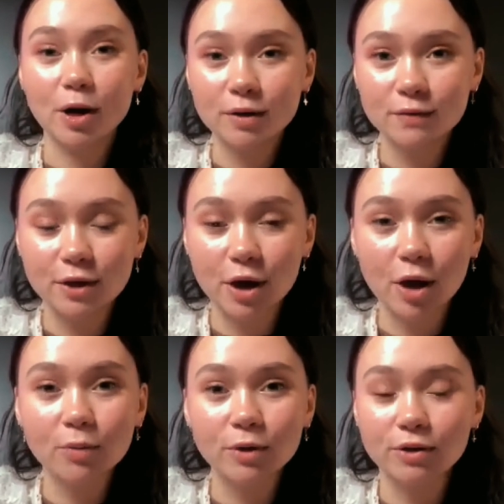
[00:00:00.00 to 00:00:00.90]
part of the
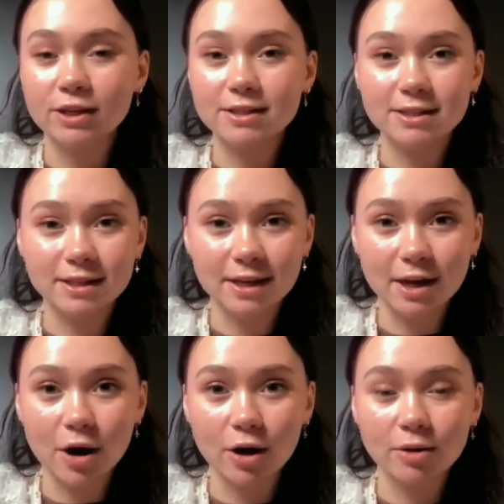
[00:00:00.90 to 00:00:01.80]
call where things can
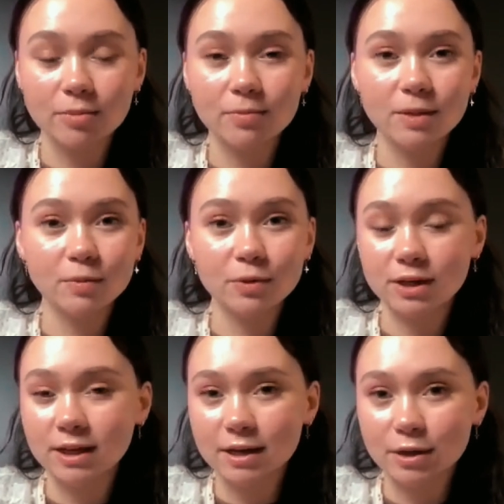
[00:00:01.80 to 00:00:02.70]
get hard, people
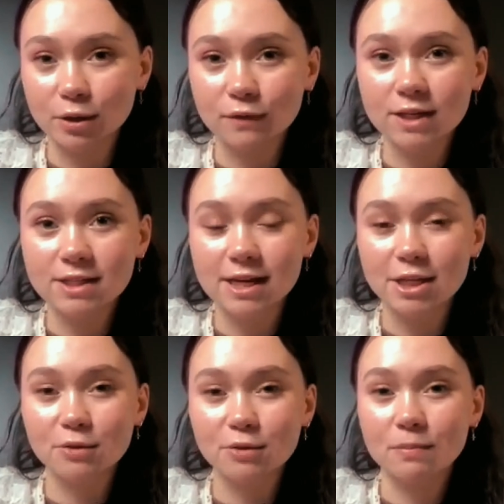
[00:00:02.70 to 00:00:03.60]
can get nervous,
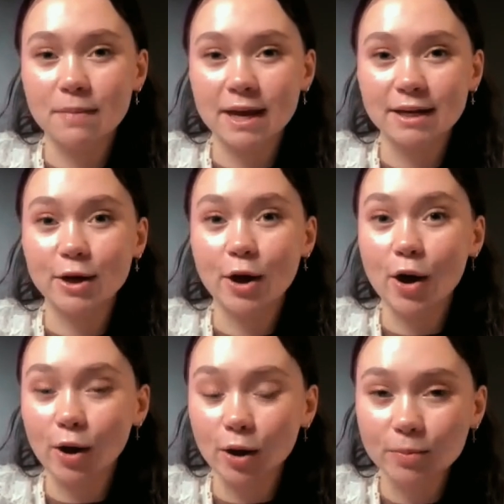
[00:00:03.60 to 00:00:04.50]
and you remain
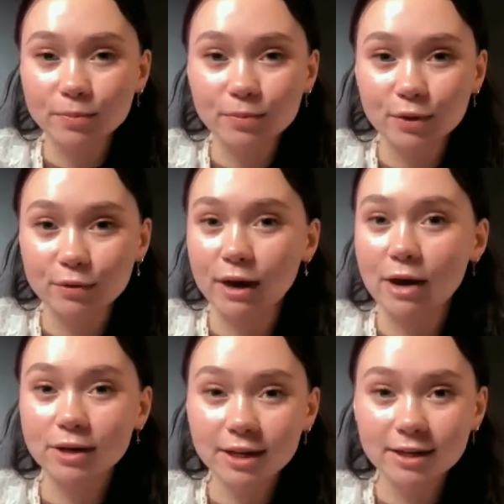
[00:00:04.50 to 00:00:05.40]
calm
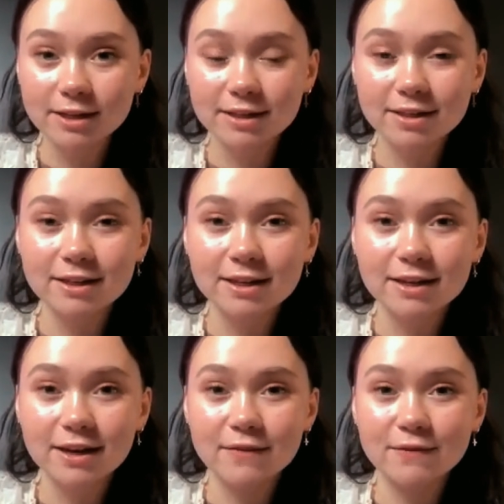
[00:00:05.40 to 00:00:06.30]
throughout it.
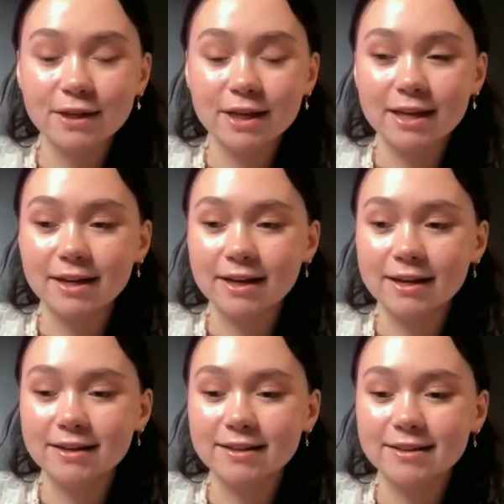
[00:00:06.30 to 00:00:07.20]
I feel like
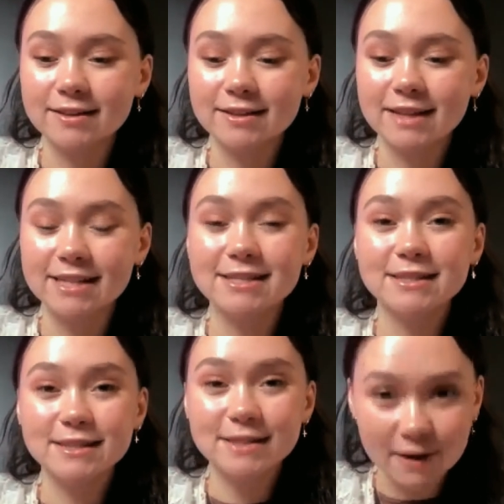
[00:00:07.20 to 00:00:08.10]

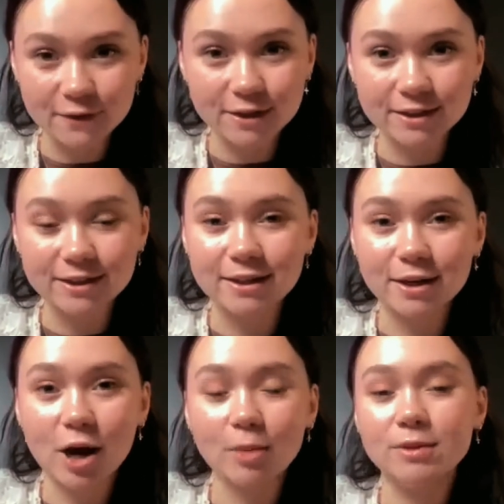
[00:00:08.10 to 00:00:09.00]
that's definitely
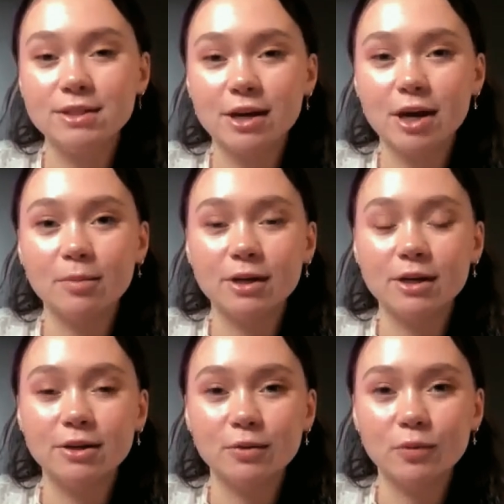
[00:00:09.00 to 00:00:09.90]
a common
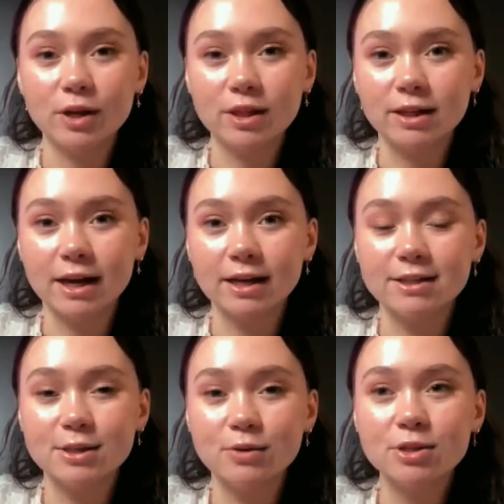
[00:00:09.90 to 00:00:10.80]
denominator with
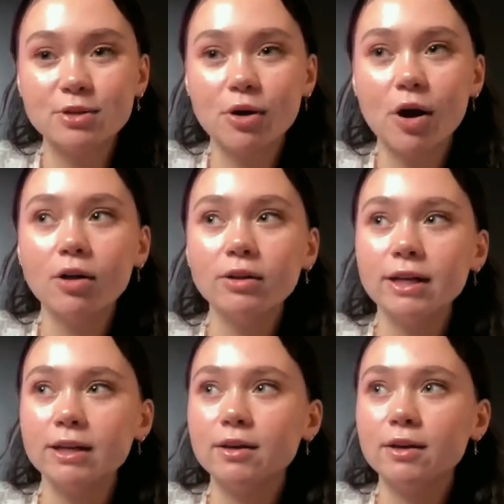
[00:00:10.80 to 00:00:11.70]
clients. So these are all
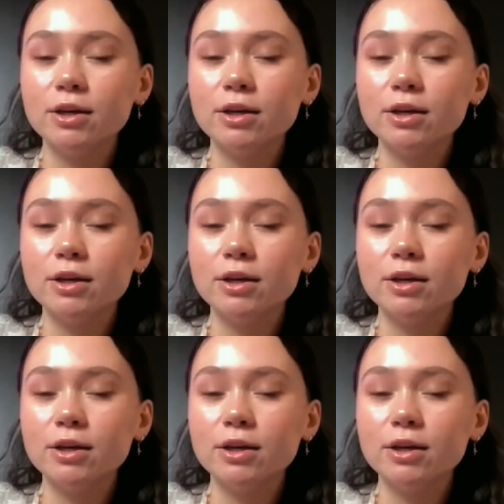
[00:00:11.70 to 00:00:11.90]
like